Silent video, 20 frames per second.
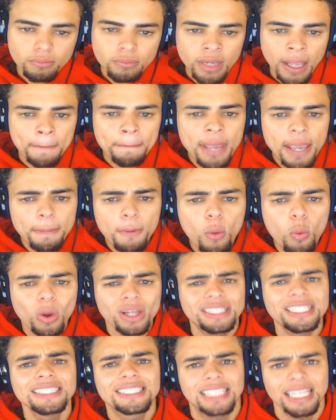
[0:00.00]
People want
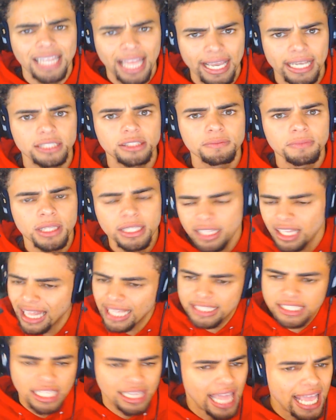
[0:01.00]
these delays. They're like,
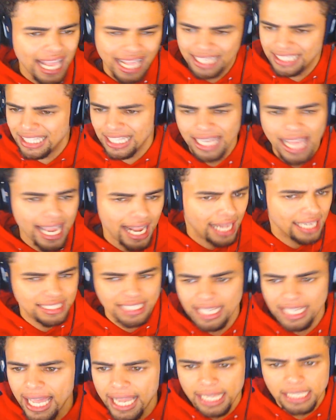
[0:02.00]
delay
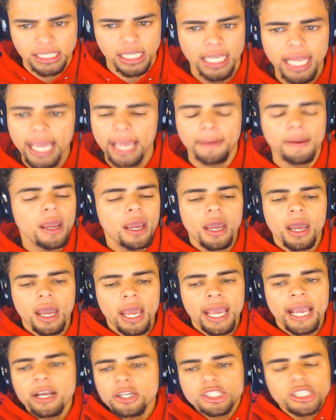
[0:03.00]
it.
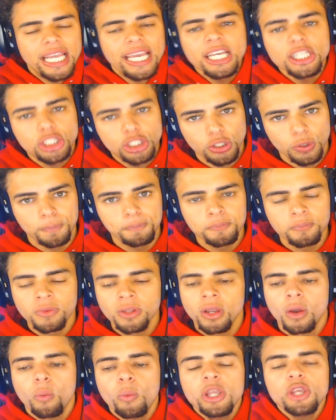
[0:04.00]
Here's the issue.
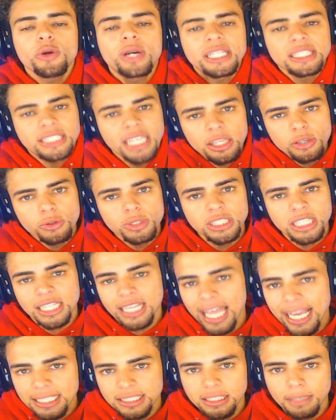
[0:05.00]
When you continue to
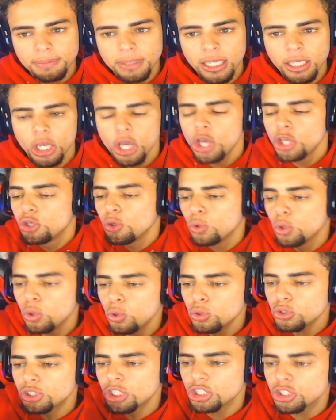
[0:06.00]
delay something, you
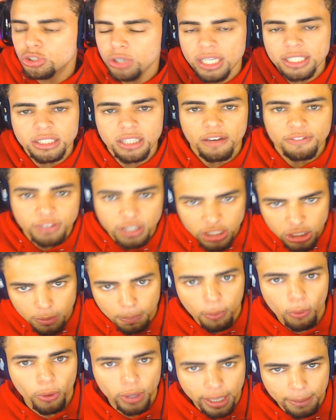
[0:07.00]
lose the trust of the
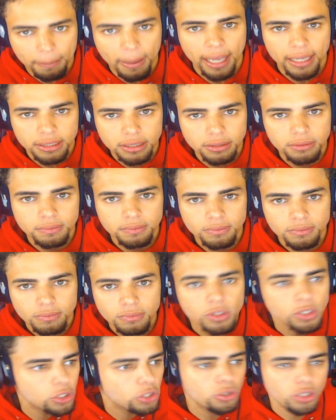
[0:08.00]
supporting base.
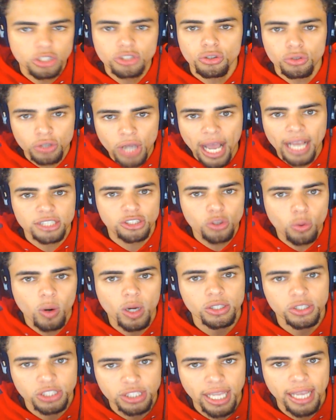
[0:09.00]
You guys do
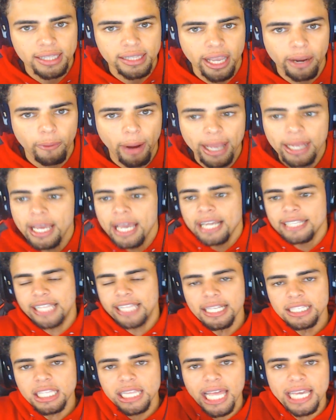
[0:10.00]
understand that, right? They
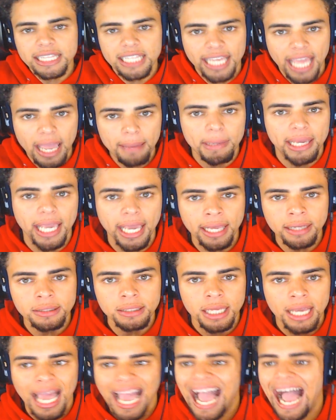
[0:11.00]
delayed the game again.
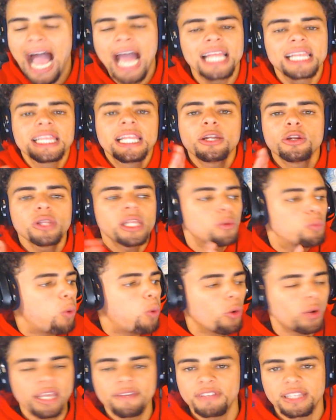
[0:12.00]
I literally
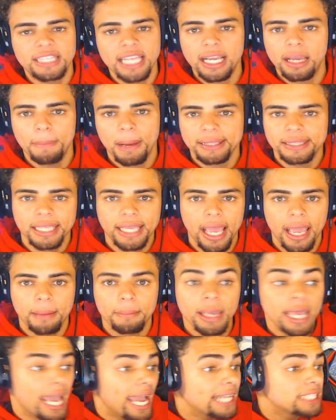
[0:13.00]
won't even think about the game.
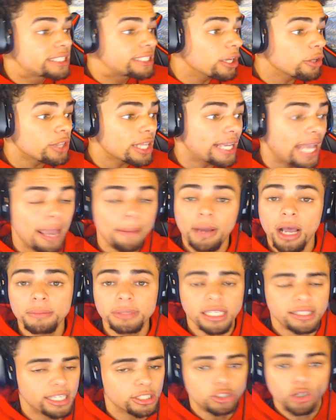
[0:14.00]
Until the game comes out,
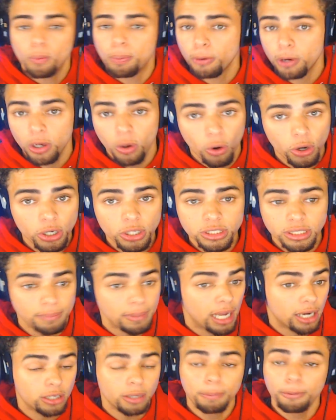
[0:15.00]
there's no pre-orders. I'm
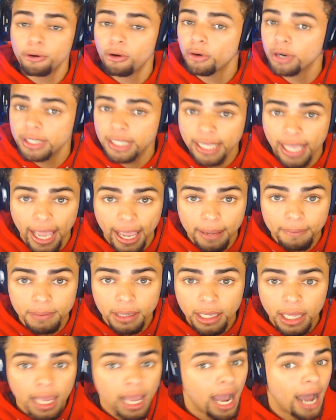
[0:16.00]
not going to pre-order the game.
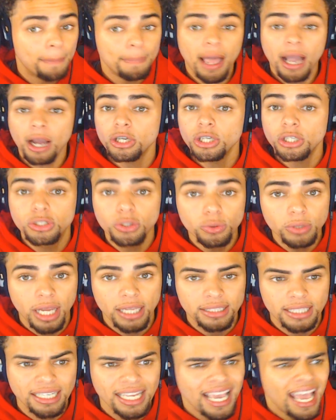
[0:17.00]
I'm not do
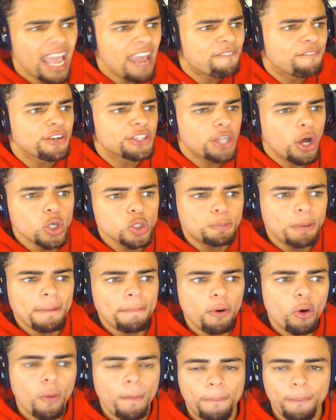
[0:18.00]
nothing. And for those people
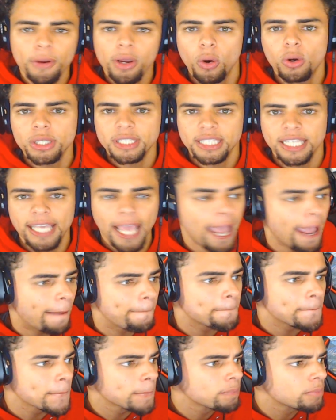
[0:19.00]
who pre-ordered the
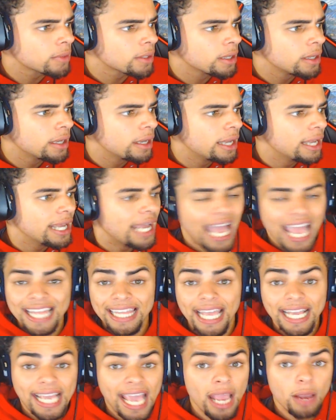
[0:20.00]
game and they
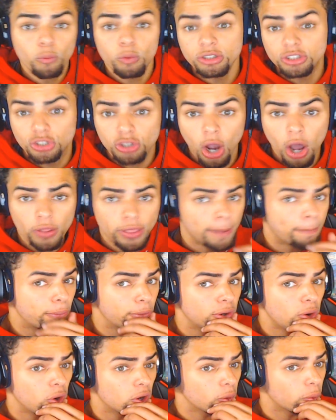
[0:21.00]
can't withdraw their
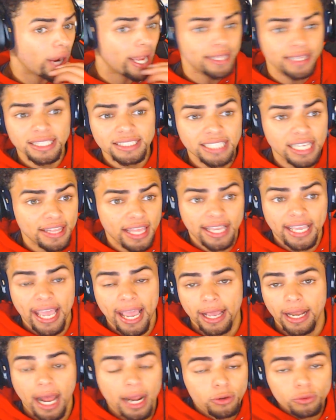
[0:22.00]
pre-order, right? Let's say they
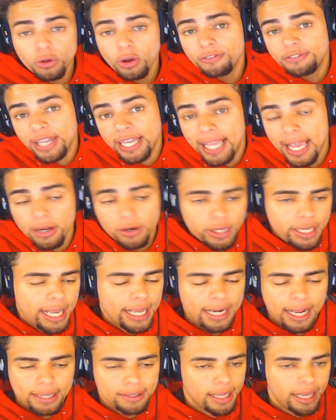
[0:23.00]
can't. I don't know if they can or can't.
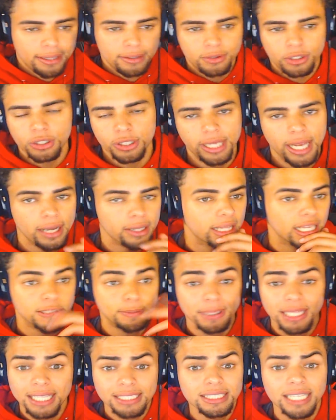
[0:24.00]
I could care less. But
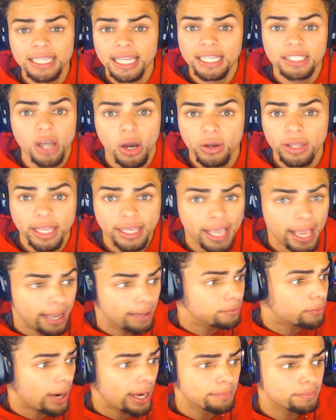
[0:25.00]
let's say they don't. They can't,
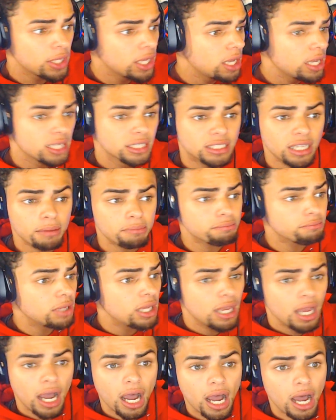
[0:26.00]
right? Some
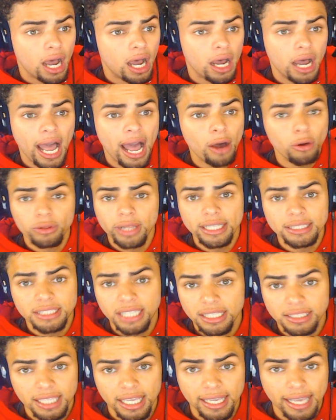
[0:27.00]
outlet
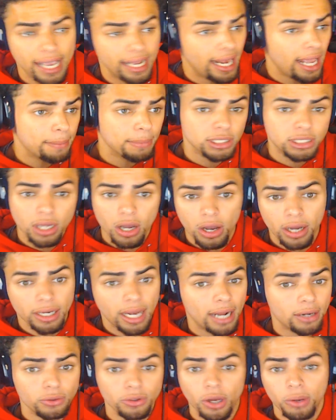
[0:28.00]
says they can. Amazon, I
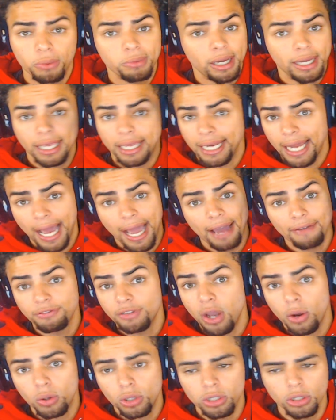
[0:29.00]
don't know. Again, I have
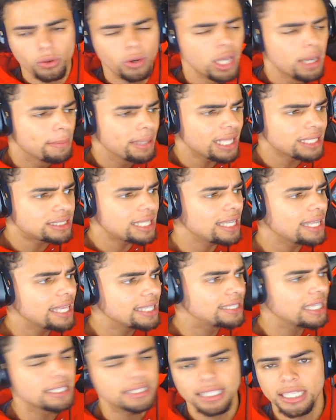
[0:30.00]
no clue. But let's say they
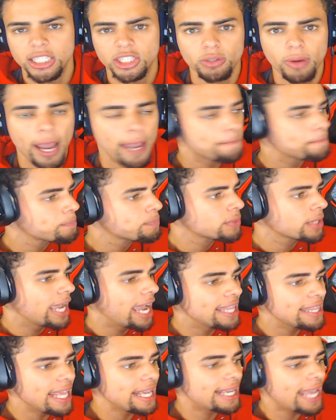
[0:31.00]
did this, right? And
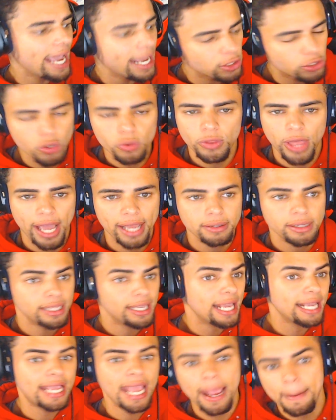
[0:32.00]
they can't do that, and they
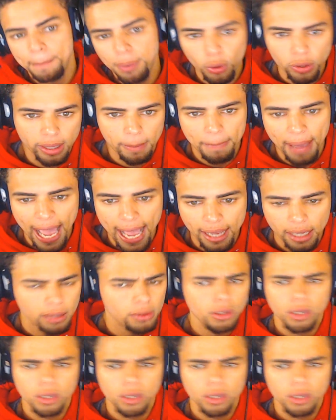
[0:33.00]
can't pull it back.